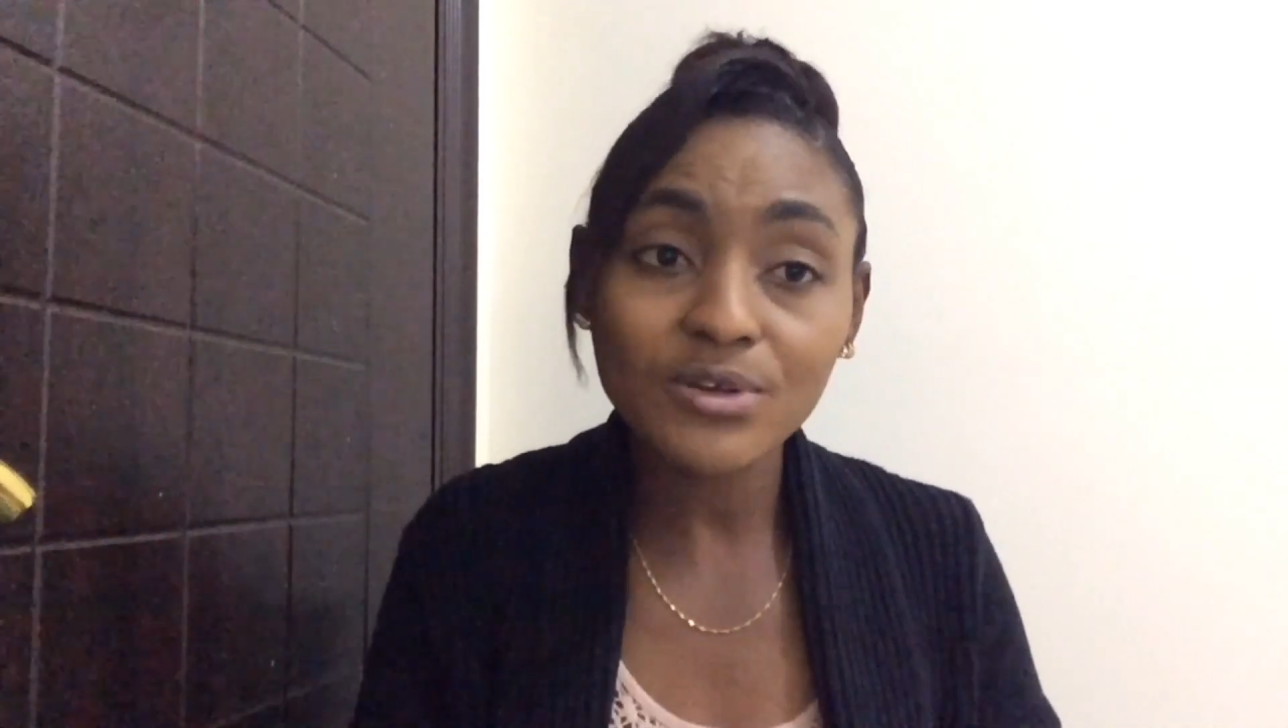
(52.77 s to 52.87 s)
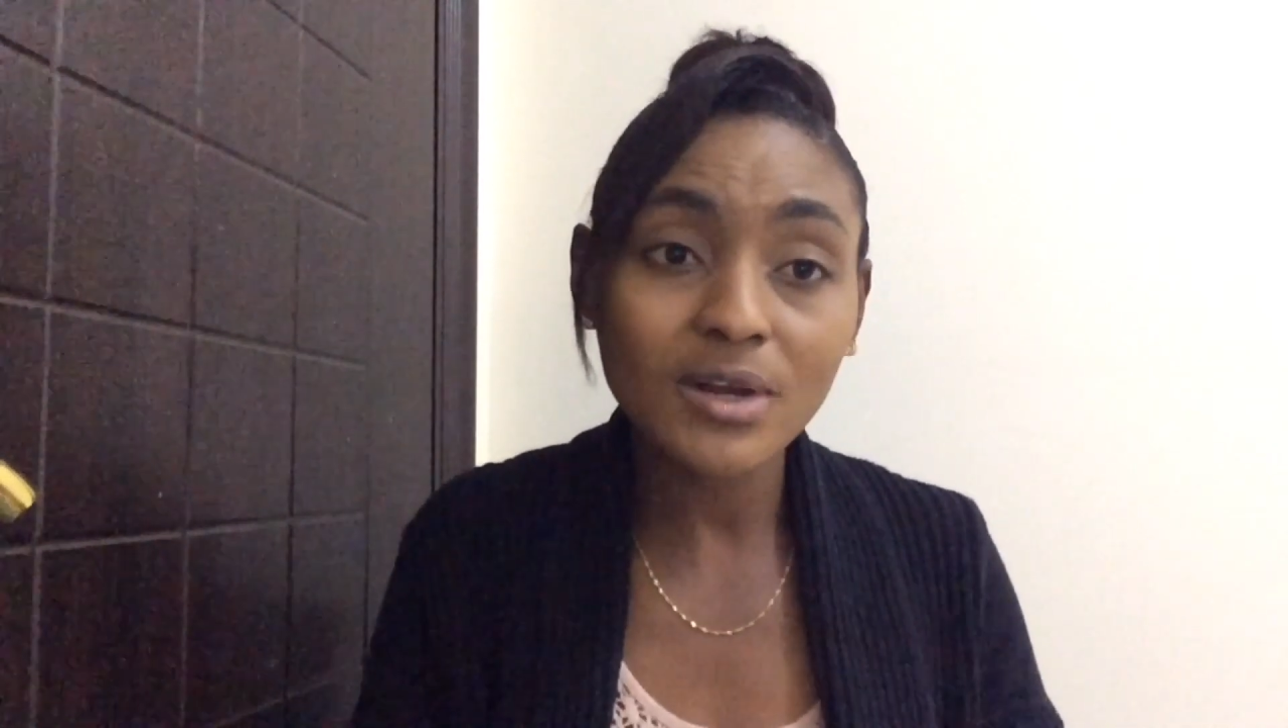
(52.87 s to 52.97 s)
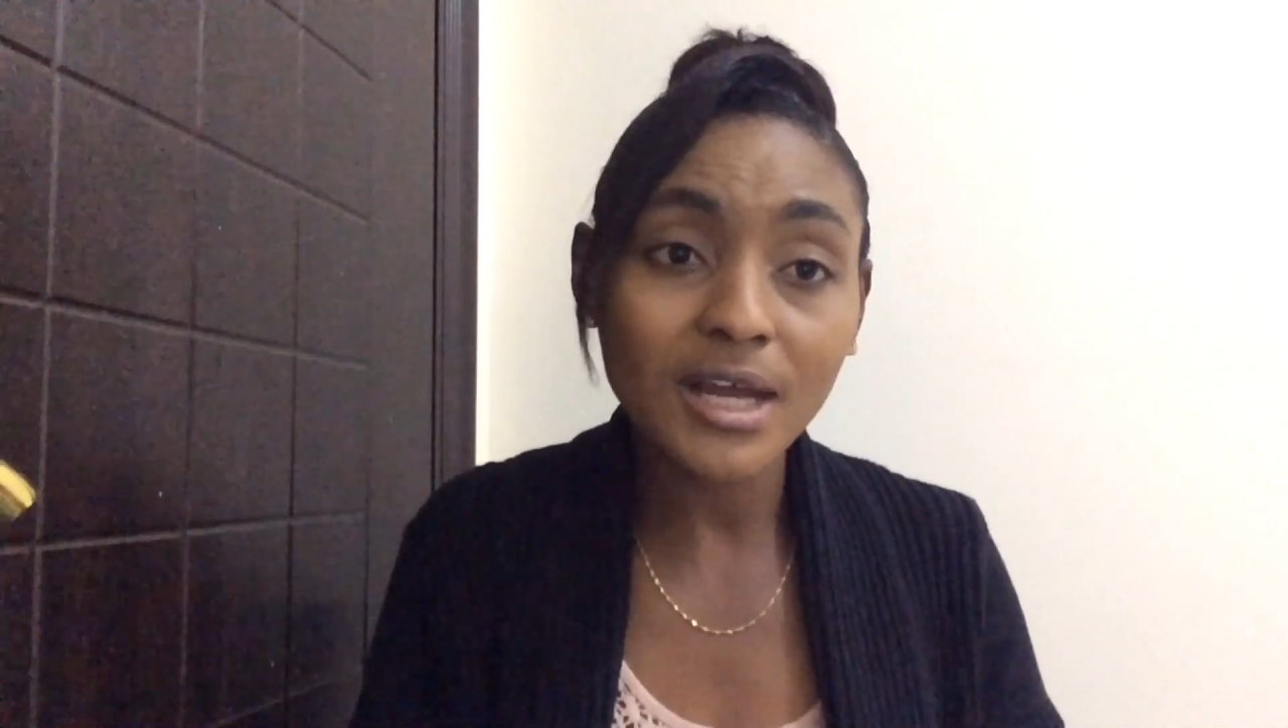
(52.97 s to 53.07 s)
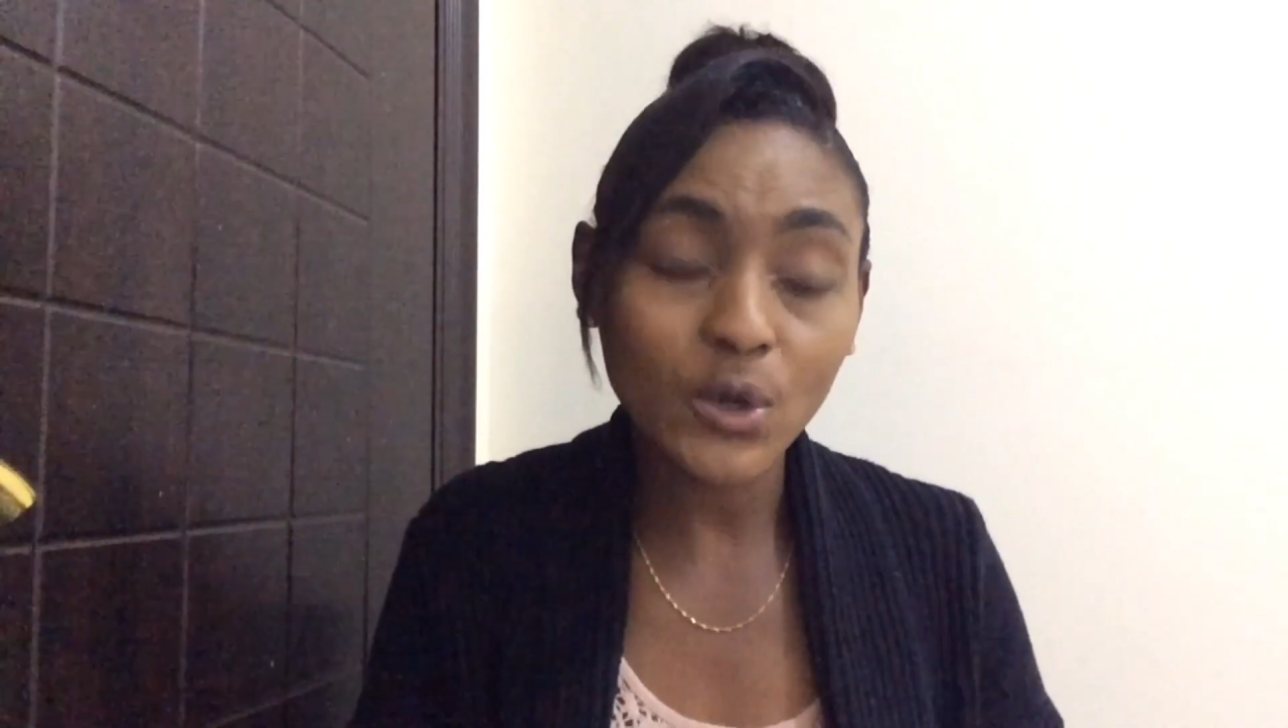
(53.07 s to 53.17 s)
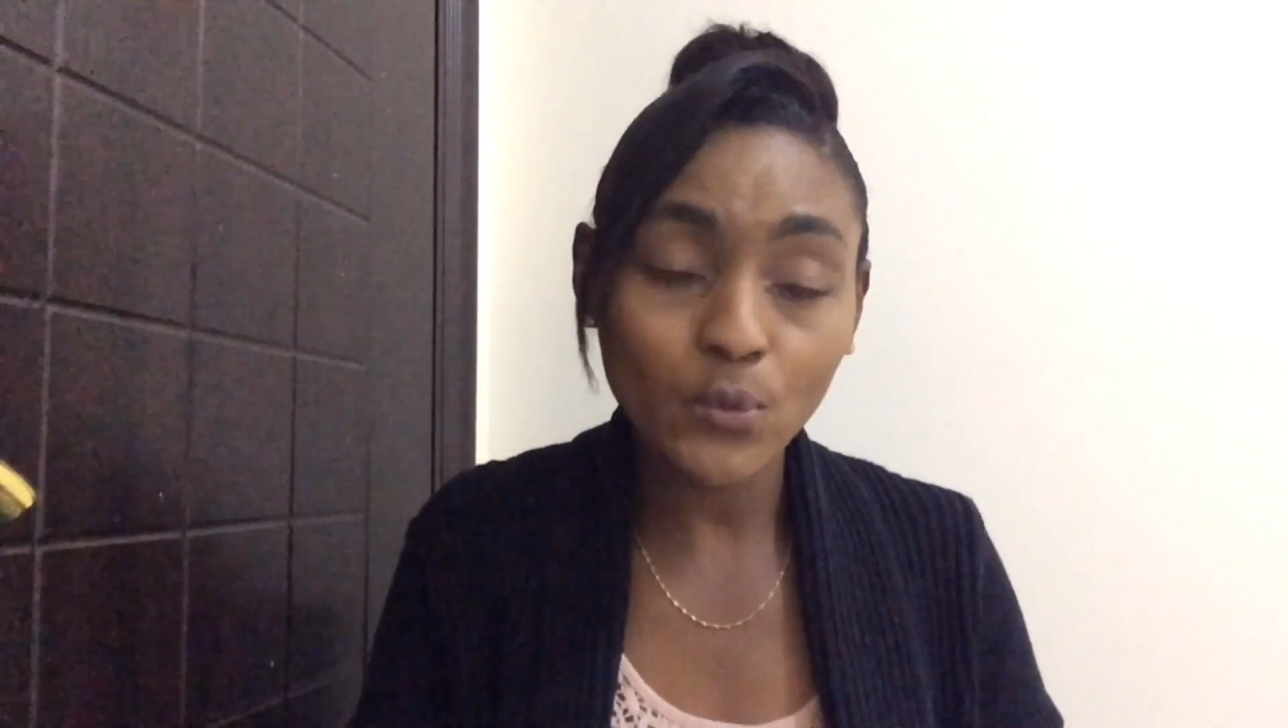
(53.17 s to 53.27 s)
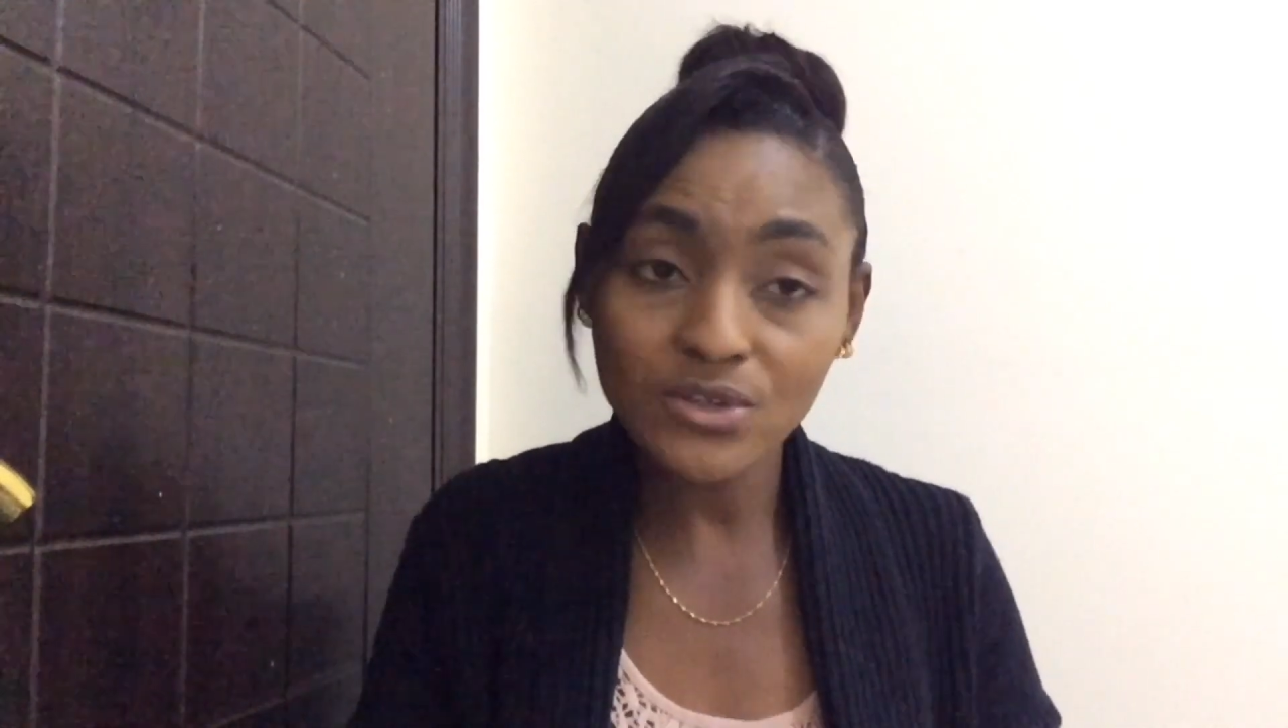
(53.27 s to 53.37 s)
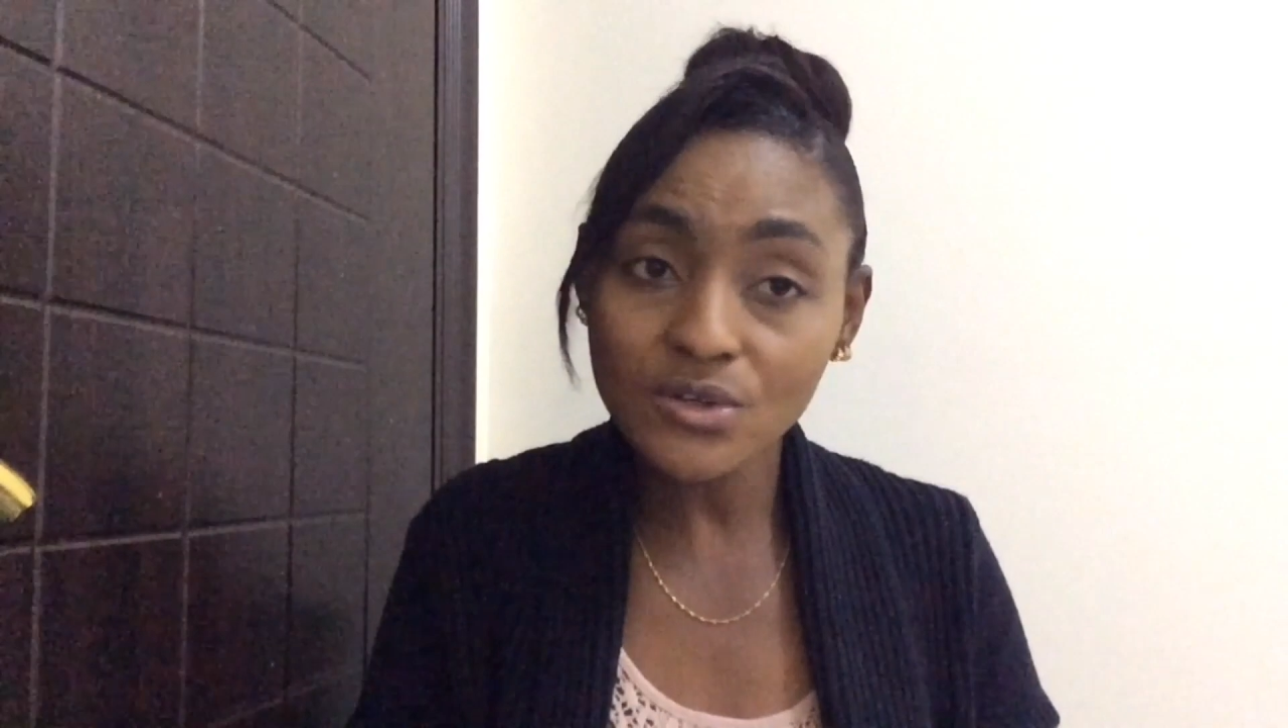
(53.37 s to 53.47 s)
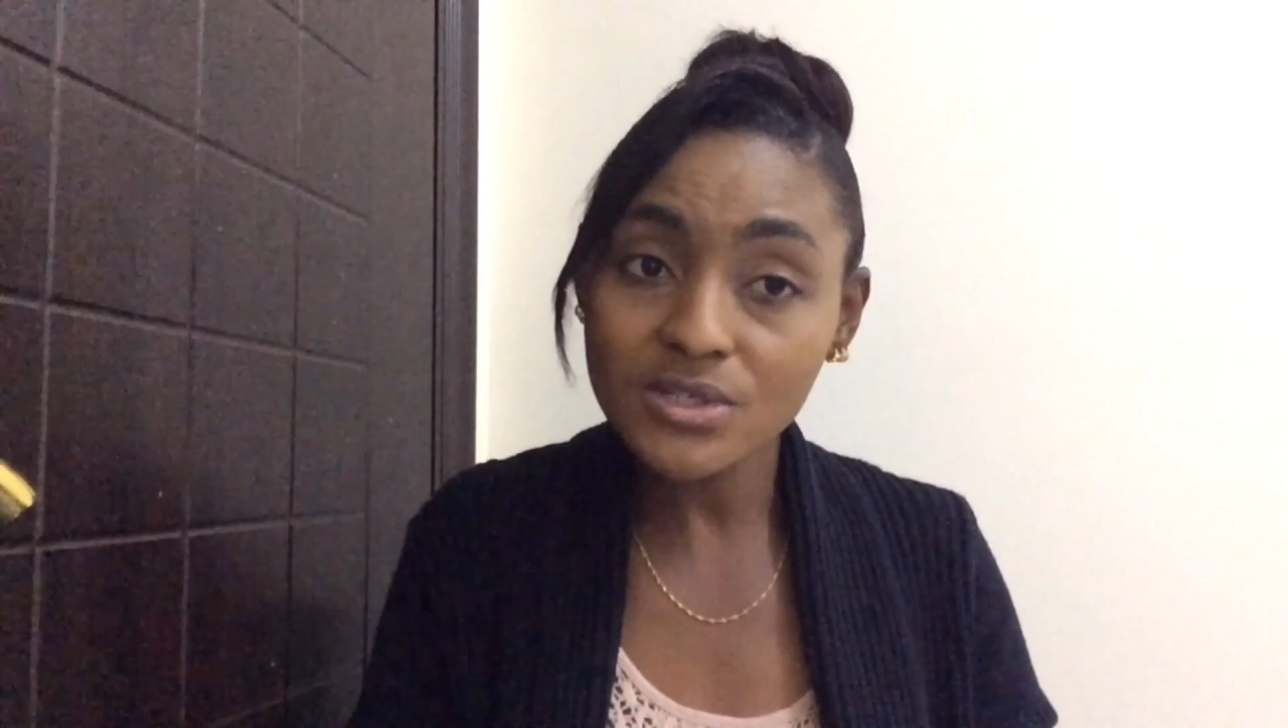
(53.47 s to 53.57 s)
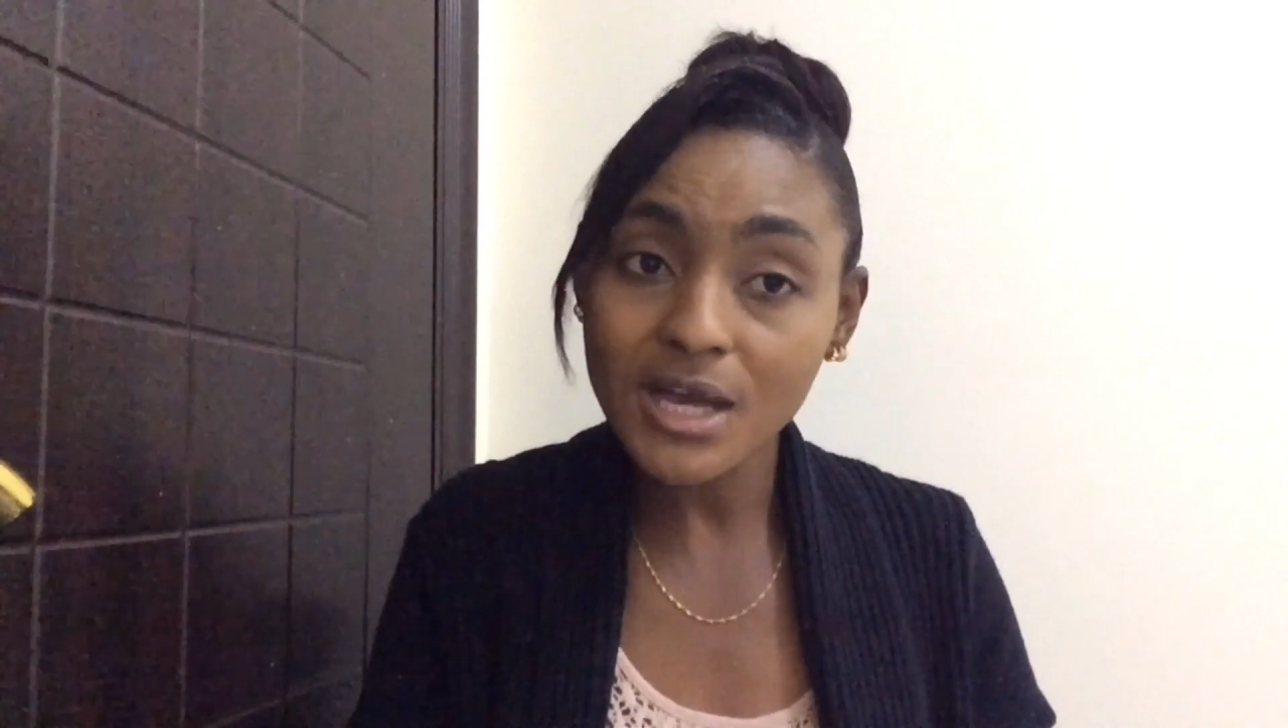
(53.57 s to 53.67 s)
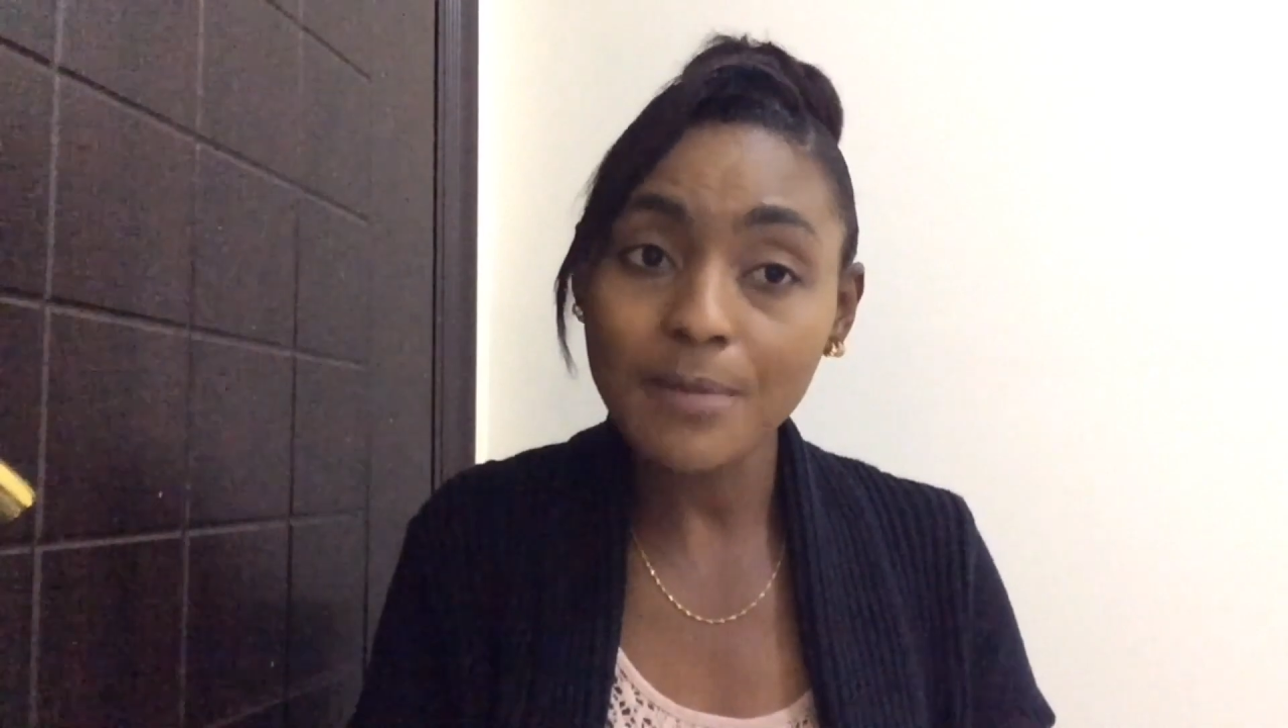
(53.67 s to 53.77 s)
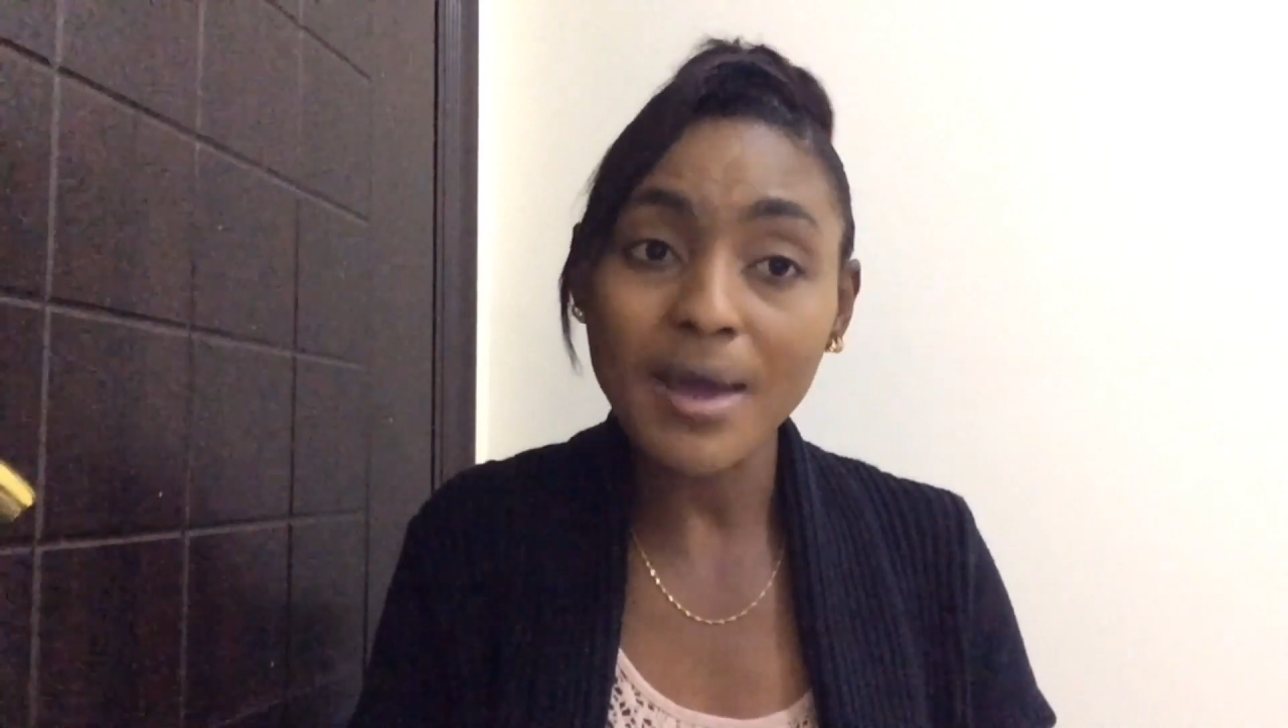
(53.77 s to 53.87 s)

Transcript: like with your time